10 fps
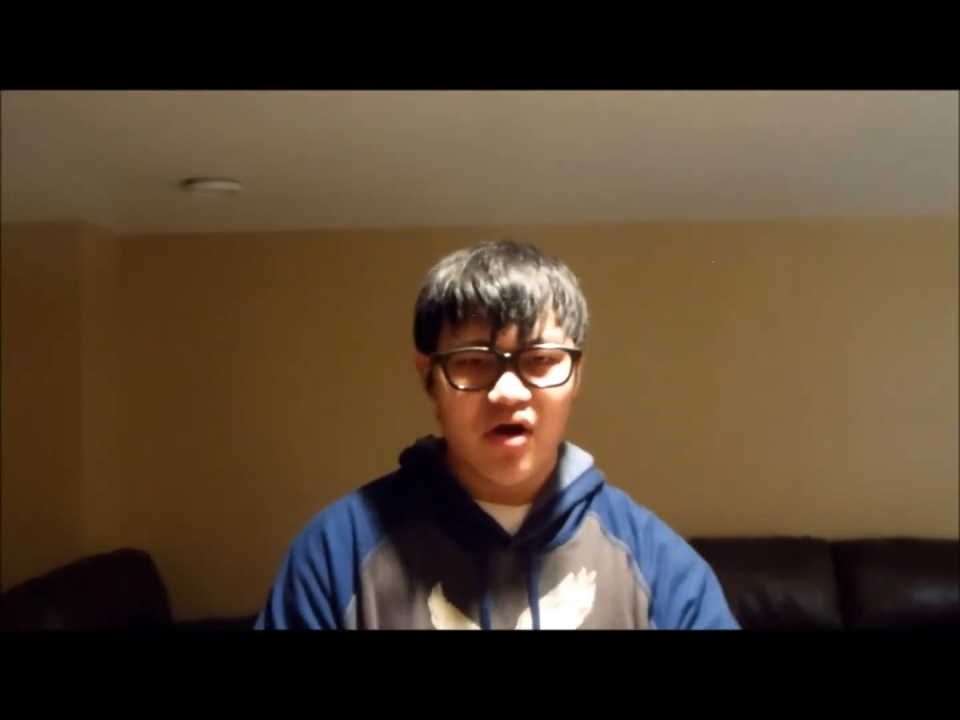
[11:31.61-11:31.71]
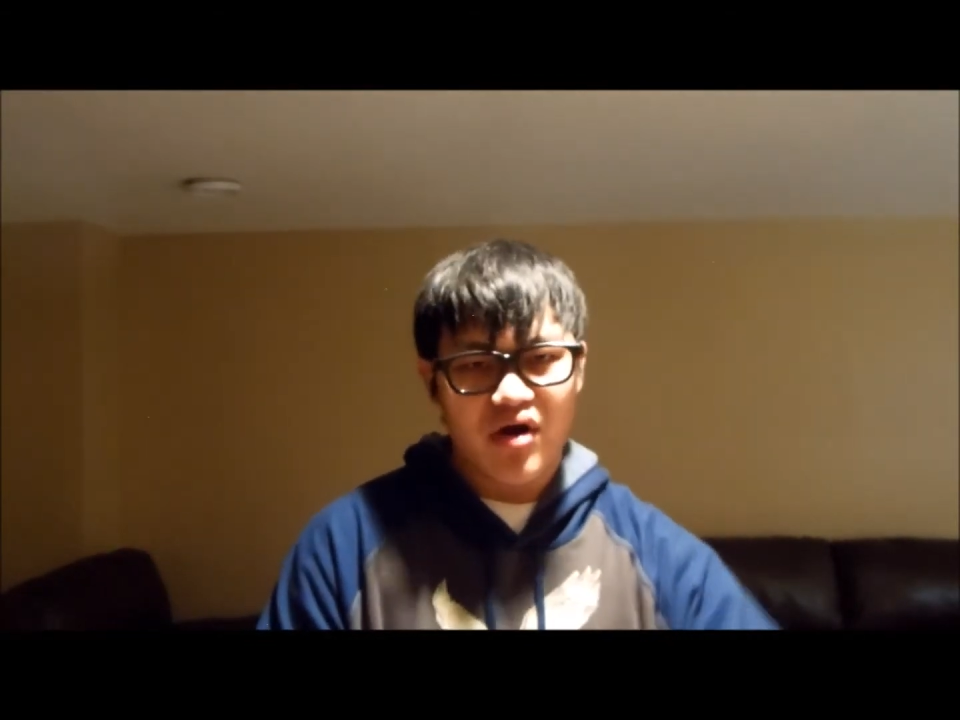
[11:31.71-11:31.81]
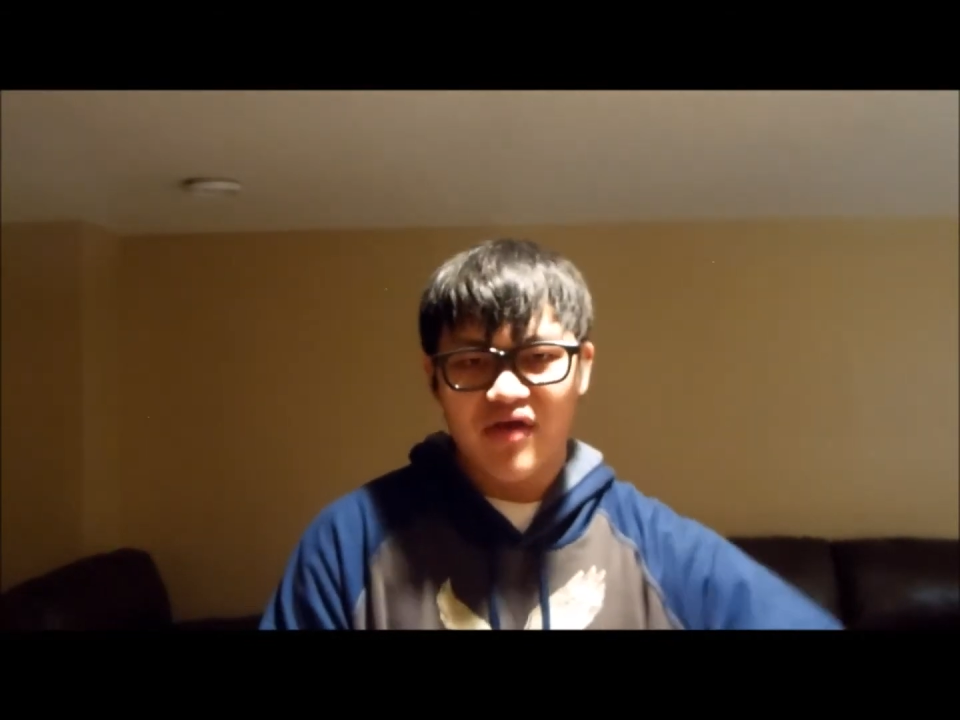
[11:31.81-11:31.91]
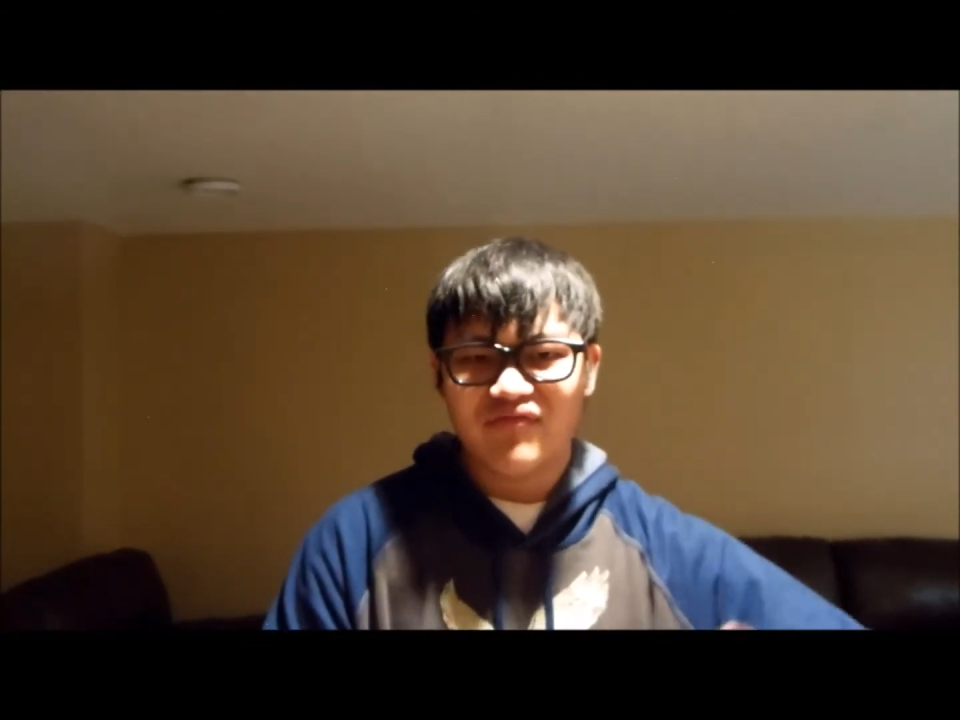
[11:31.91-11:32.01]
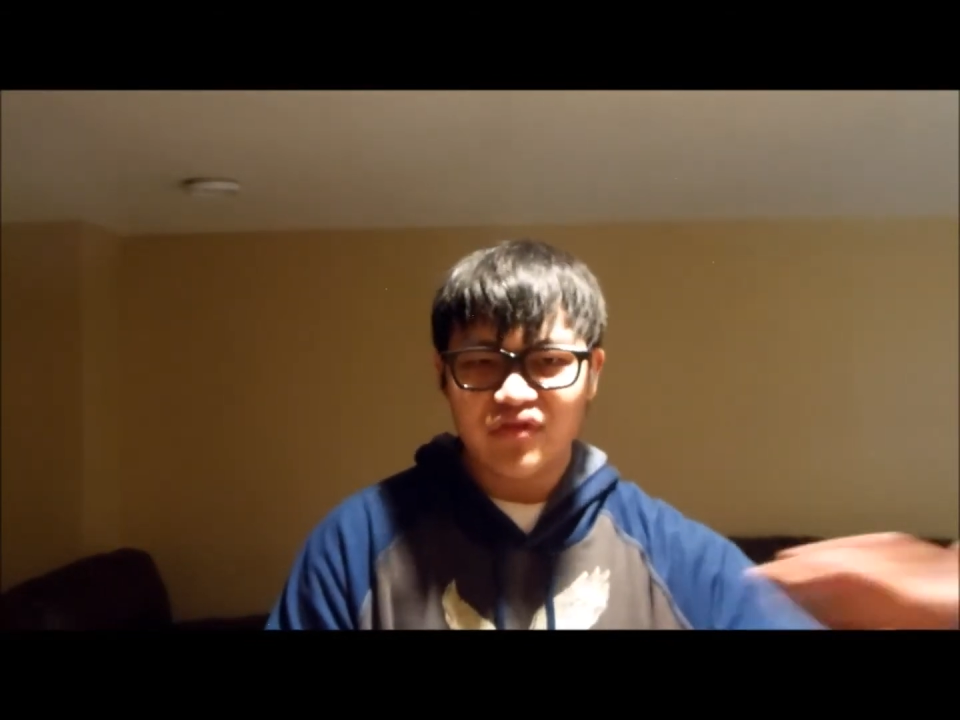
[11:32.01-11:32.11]

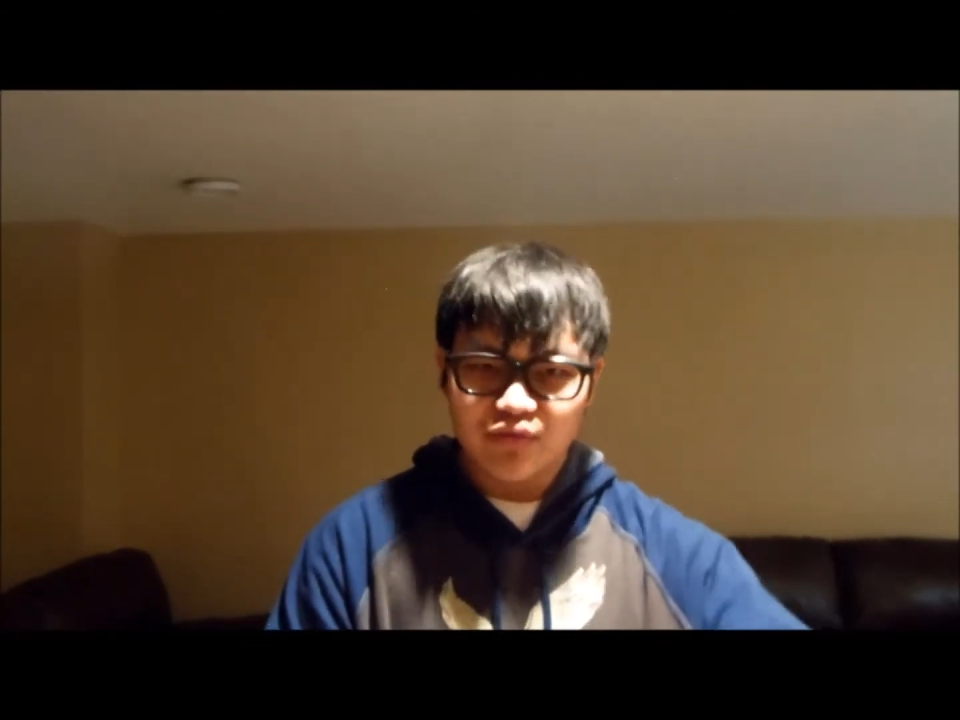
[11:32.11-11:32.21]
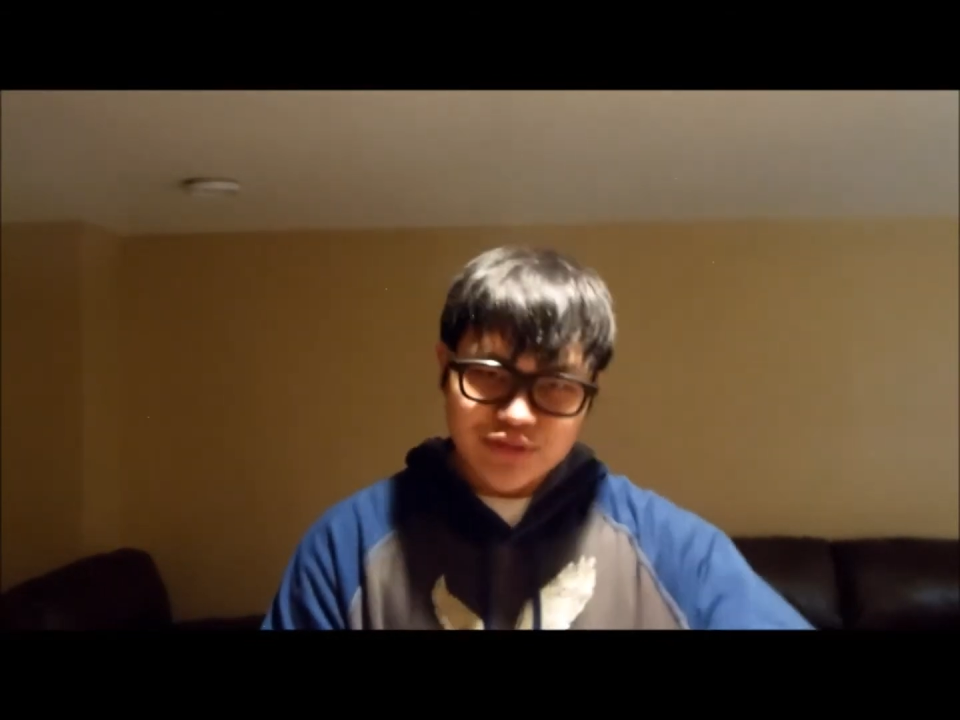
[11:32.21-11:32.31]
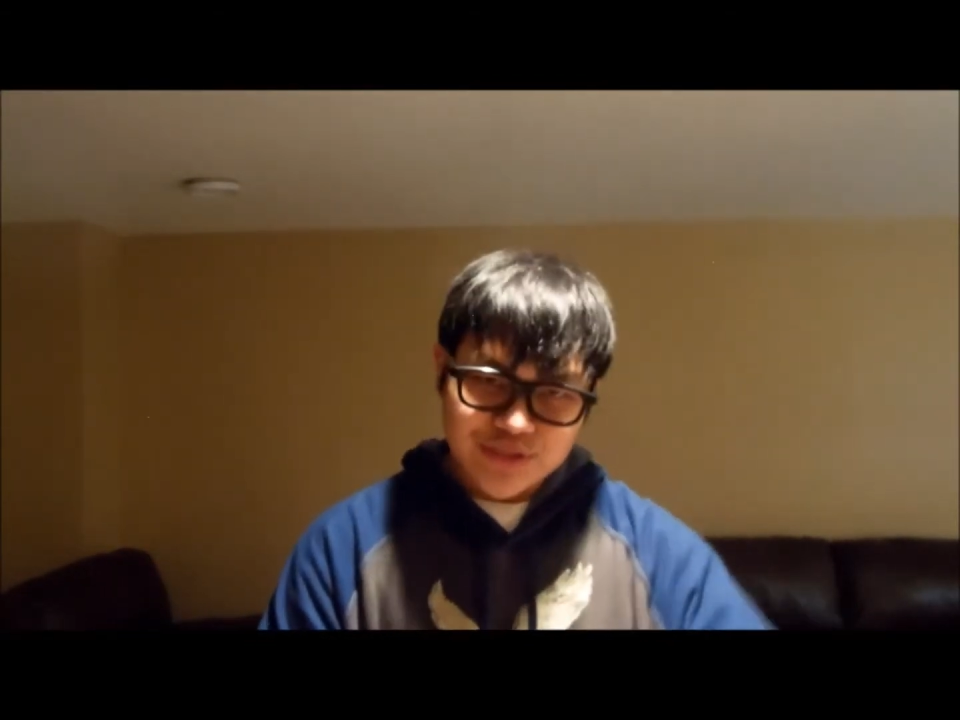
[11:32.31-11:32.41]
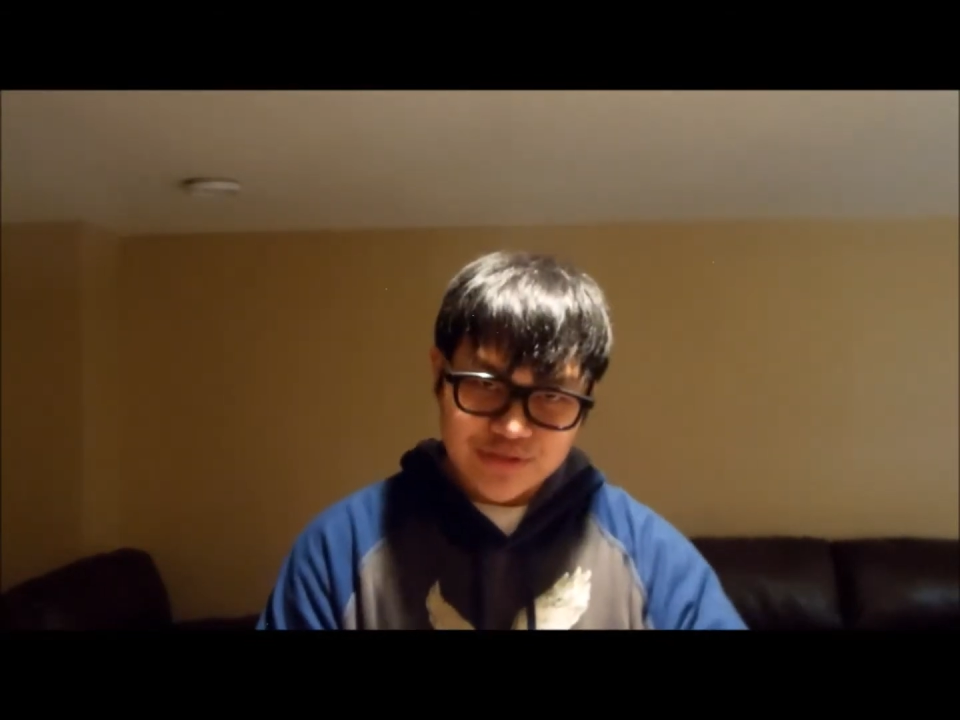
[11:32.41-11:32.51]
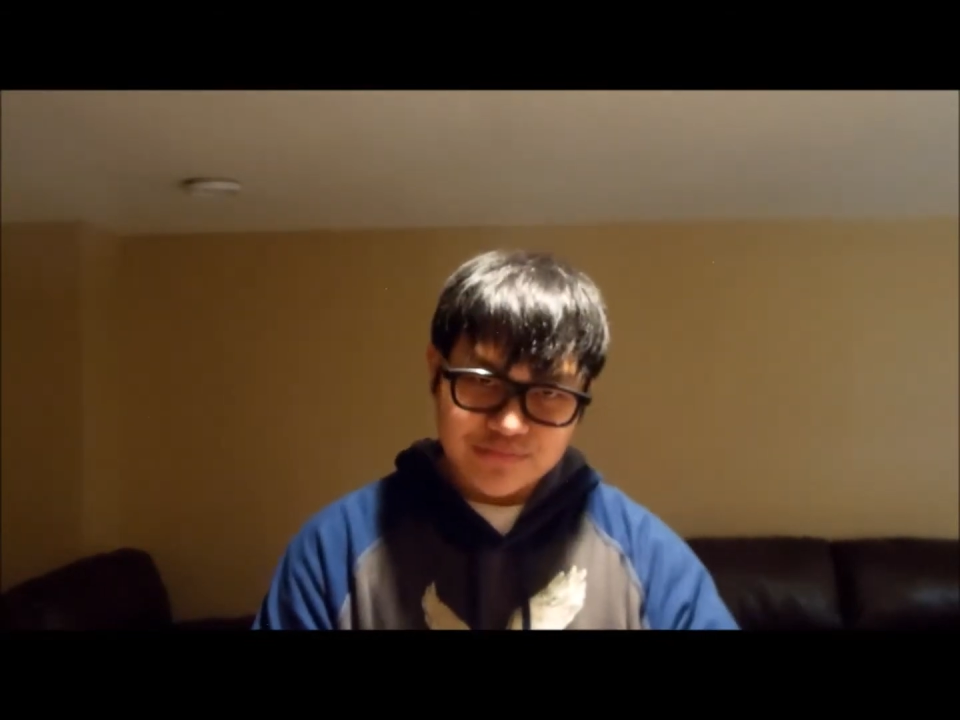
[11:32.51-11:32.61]
our
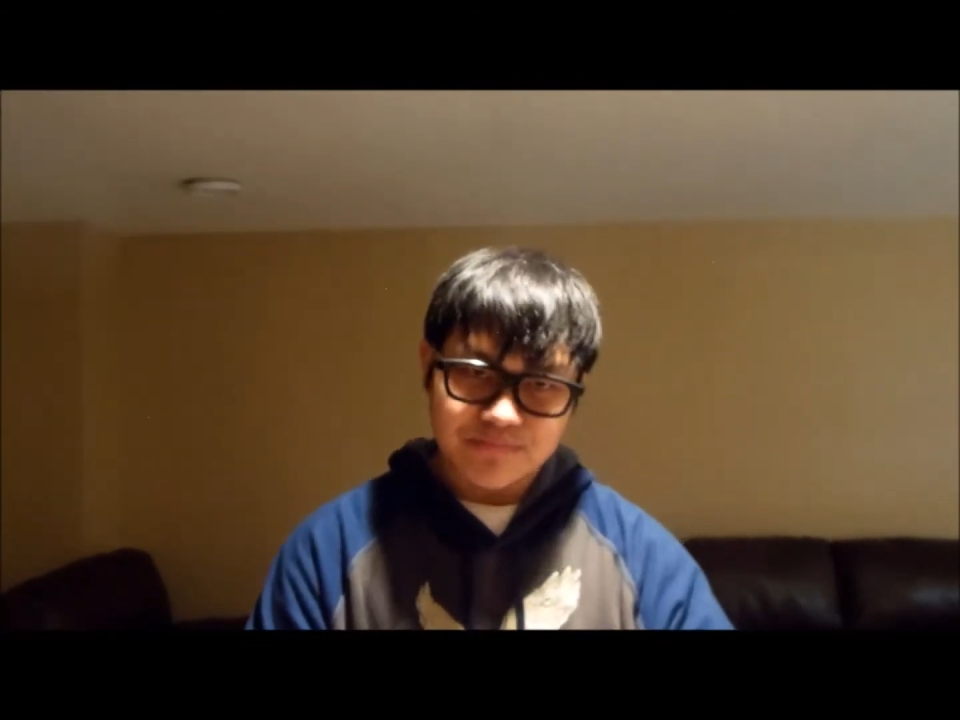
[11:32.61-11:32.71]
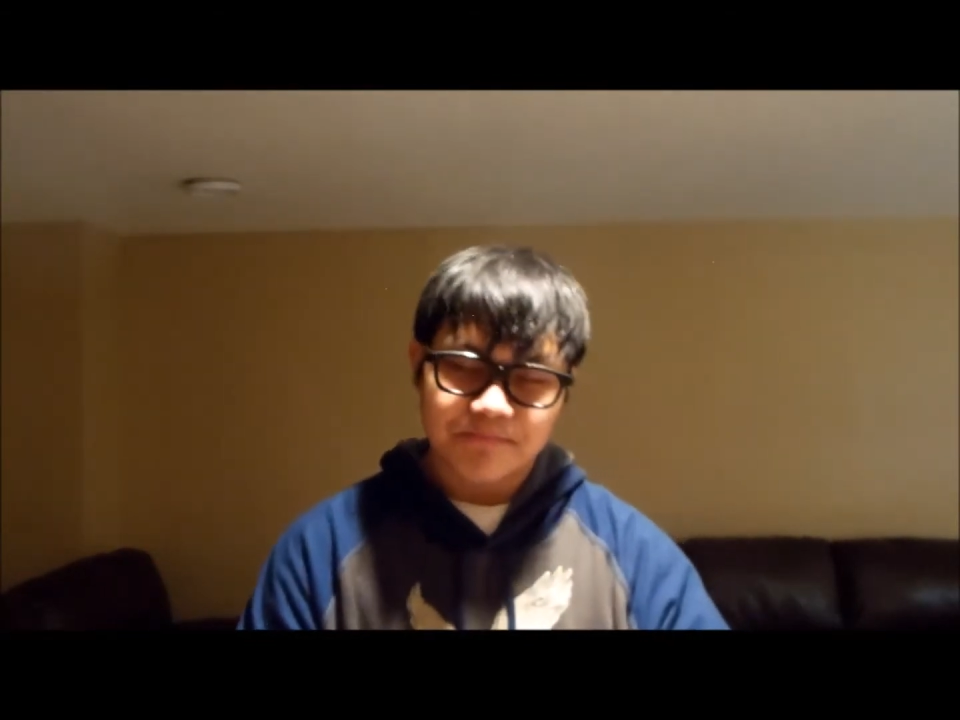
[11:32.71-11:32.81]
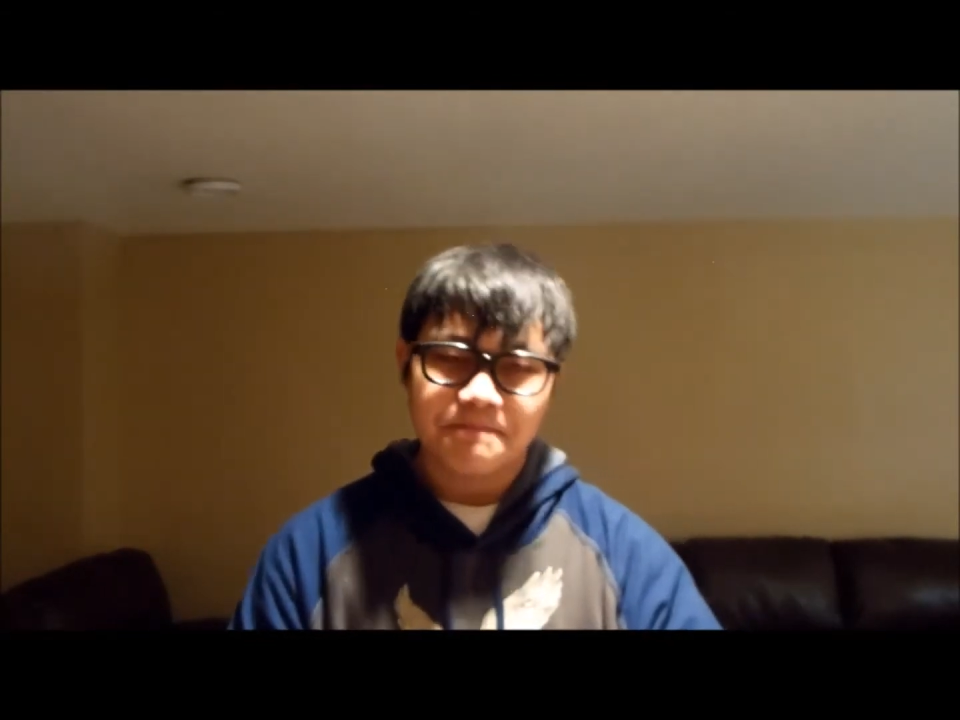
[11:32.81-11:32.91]
evolution.